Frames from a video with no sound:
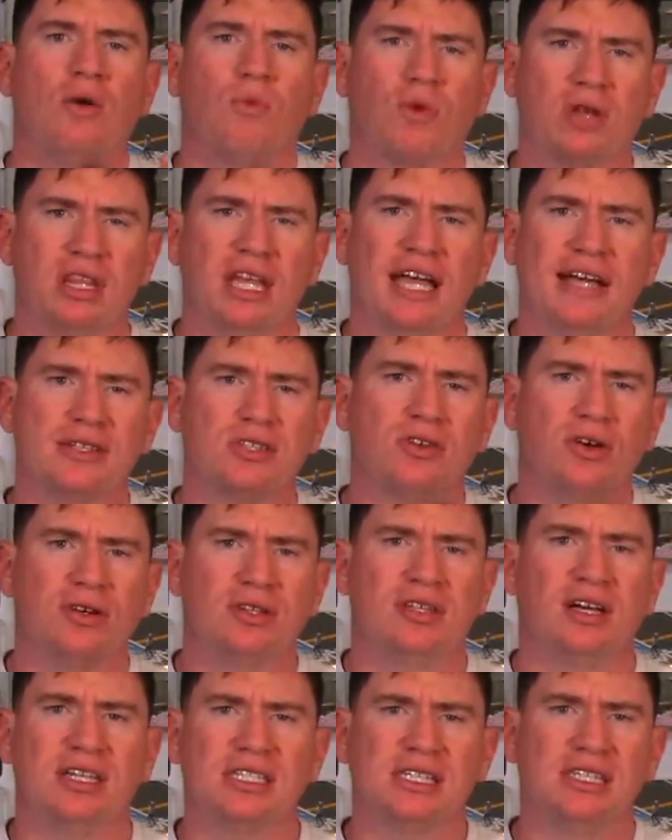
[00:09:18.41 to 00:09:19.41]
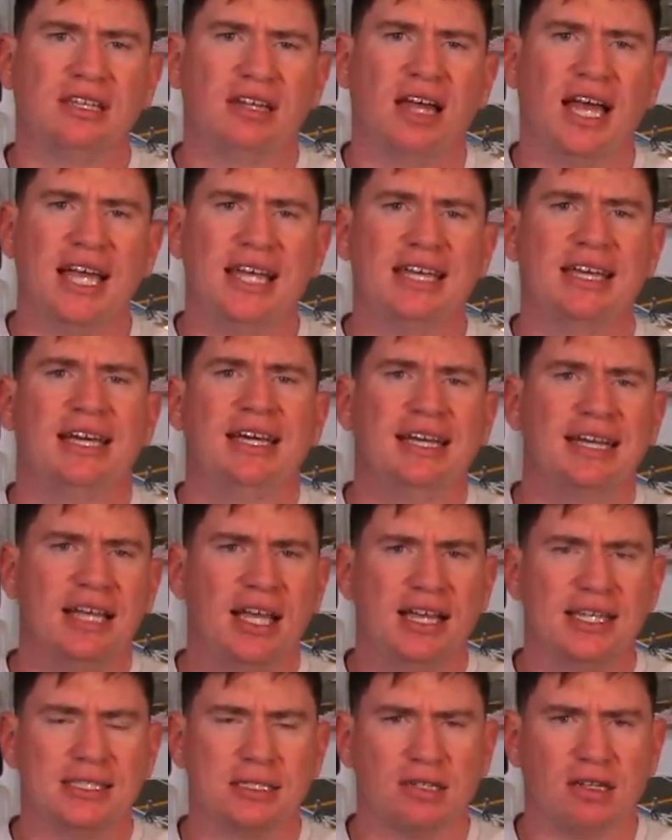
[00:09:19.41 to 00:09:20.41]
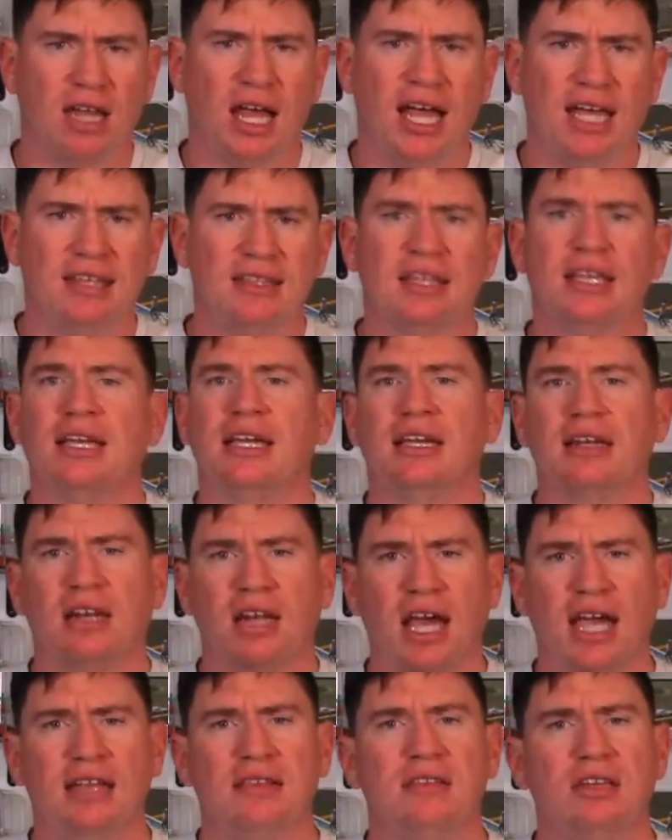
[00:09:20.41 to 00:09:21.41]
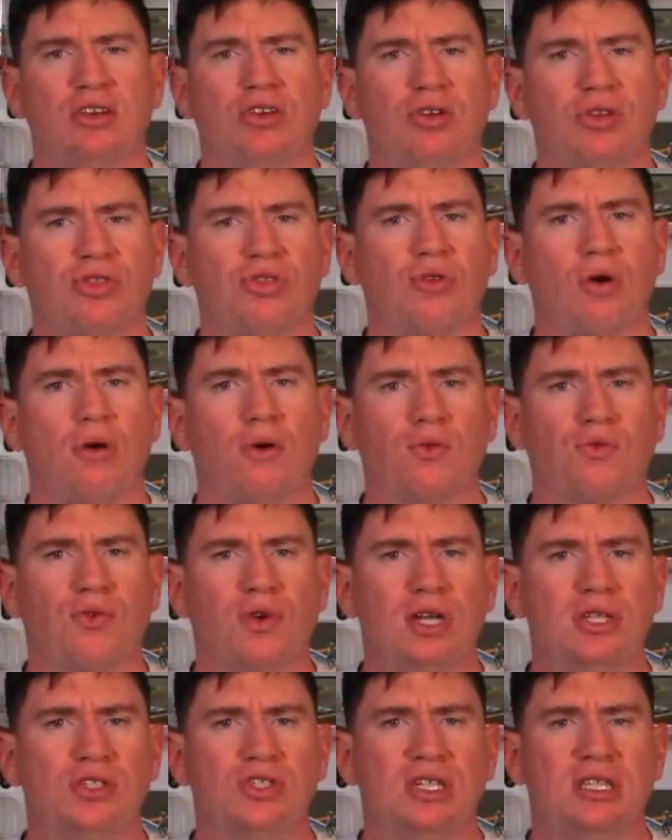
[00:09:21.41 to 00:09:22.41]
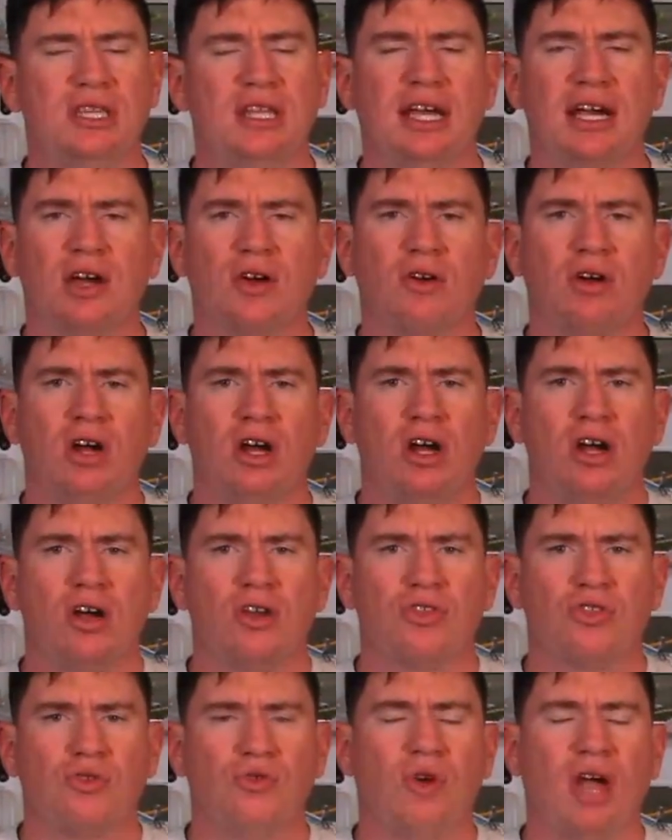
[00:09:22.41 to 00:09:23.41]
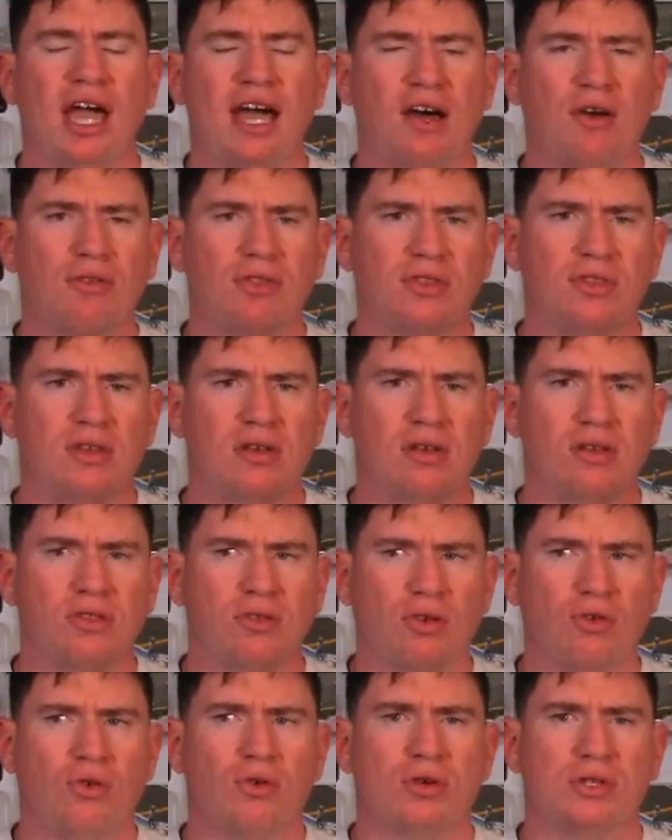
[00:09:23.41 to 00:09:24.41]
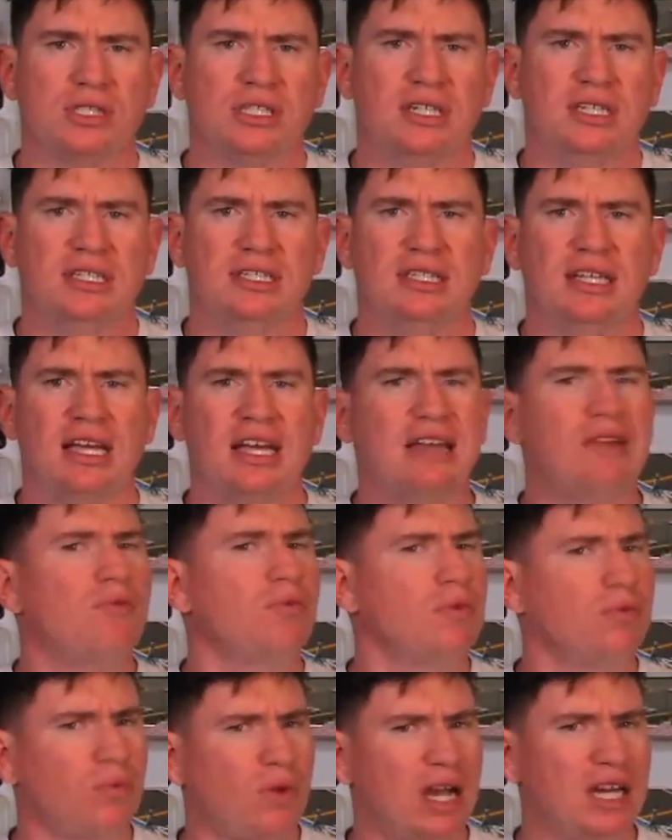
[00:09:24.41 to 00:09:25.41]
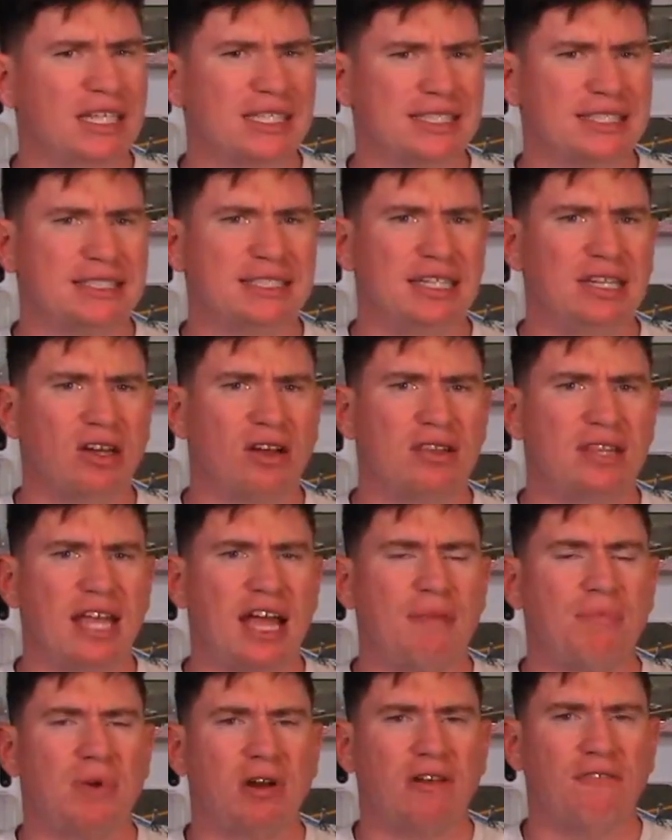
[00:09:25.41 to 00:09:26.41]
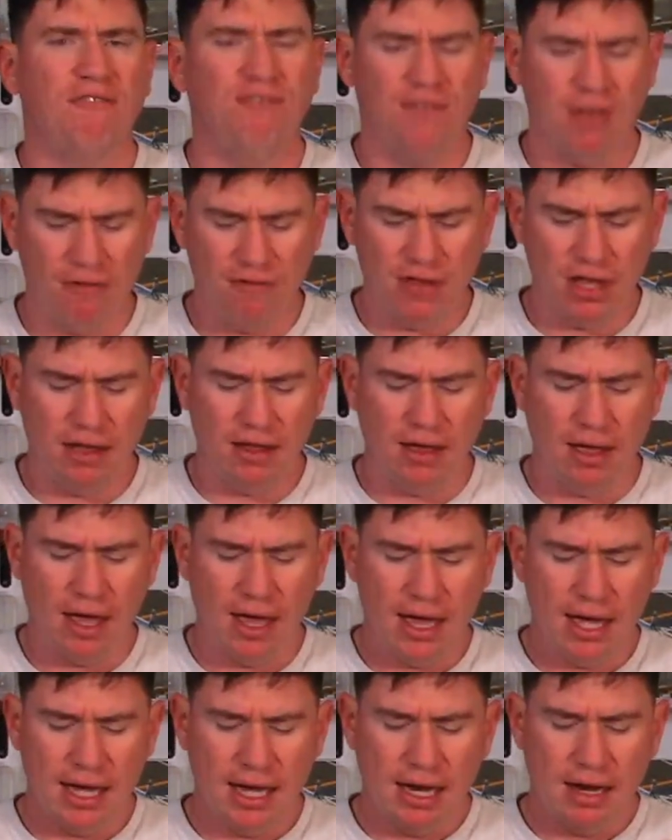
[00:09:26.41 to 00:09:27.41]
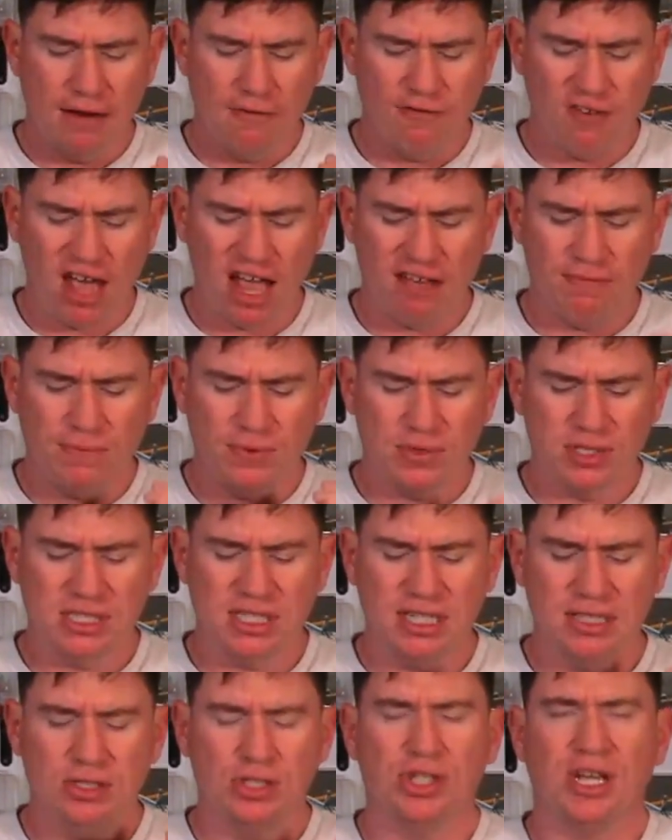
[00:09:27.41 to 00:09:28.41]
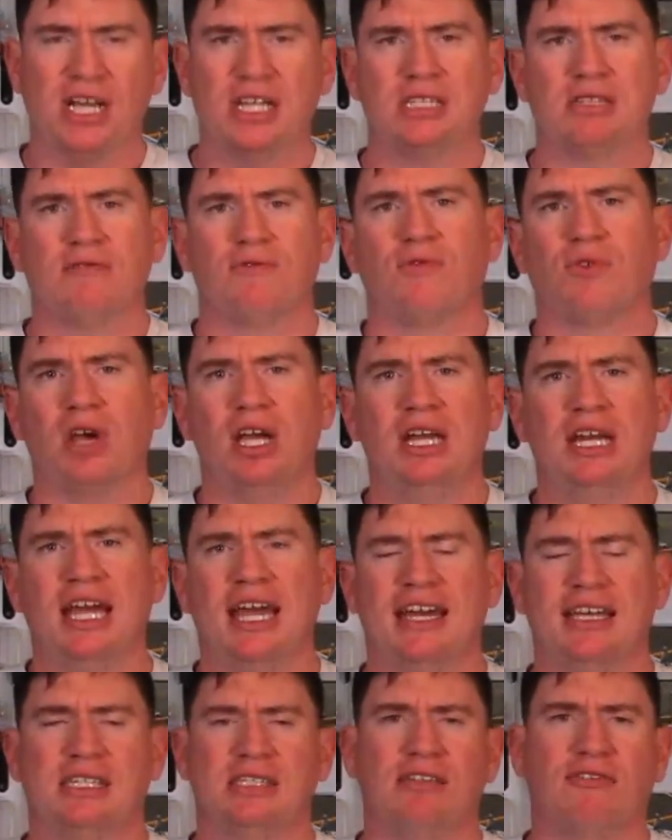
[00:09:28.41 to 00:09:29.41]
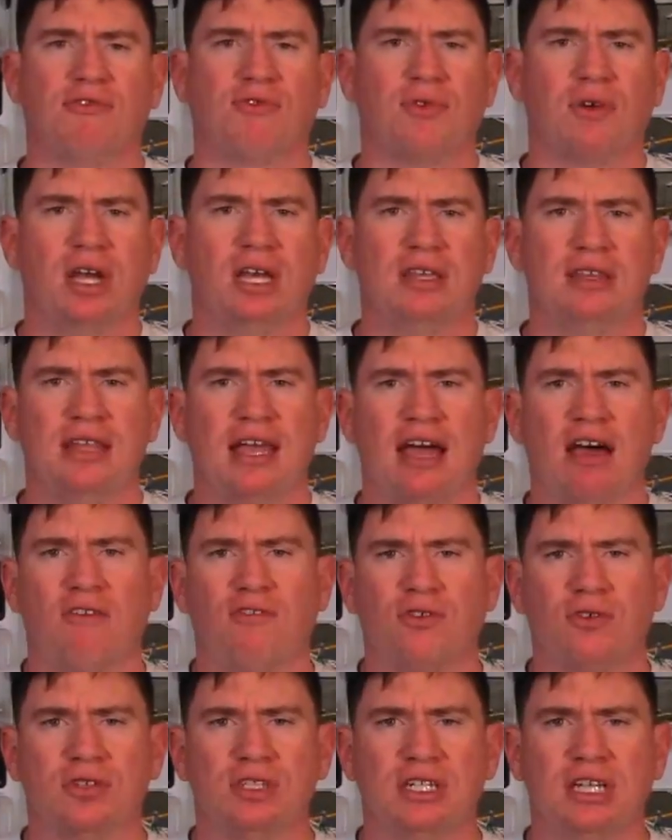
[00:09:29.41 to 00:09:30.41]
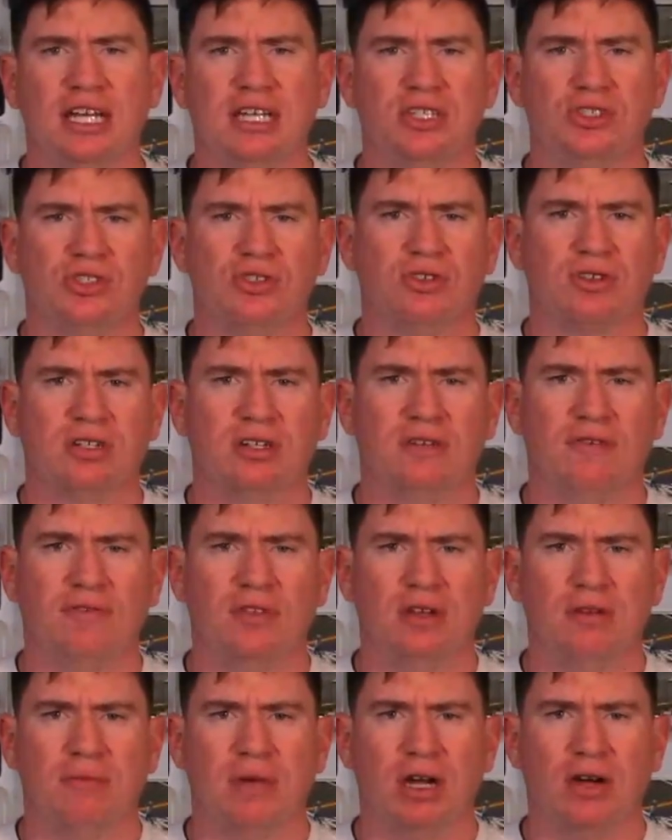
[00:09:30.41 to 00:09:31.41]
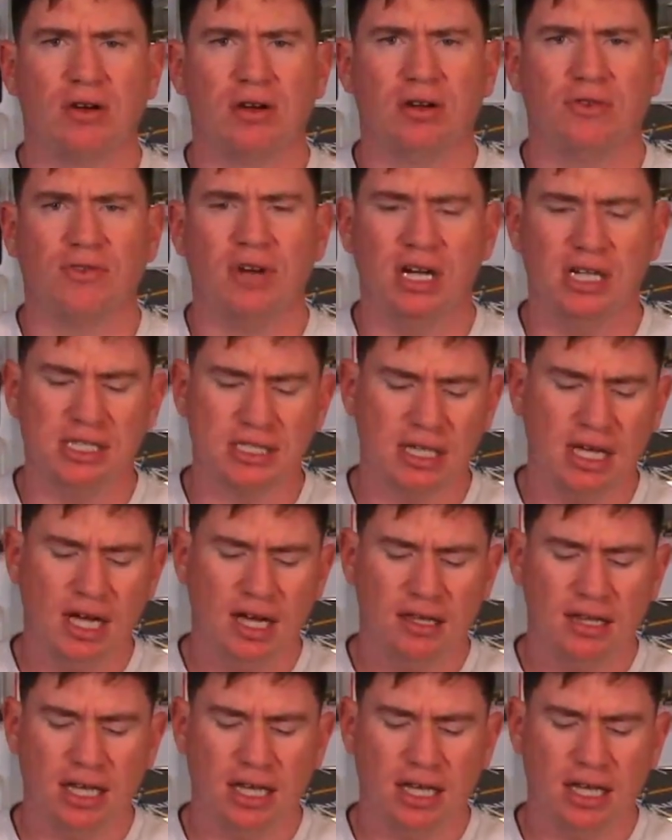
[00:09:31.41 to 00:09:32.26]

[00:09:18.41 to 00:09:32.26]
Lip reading: What NASCAR doesn't like is lightning, and lightning could throw a wrench in there throughout the course of the day. We'll wait and see on that, but a 55% chance of rain as of right now for today's Circuit of the America race.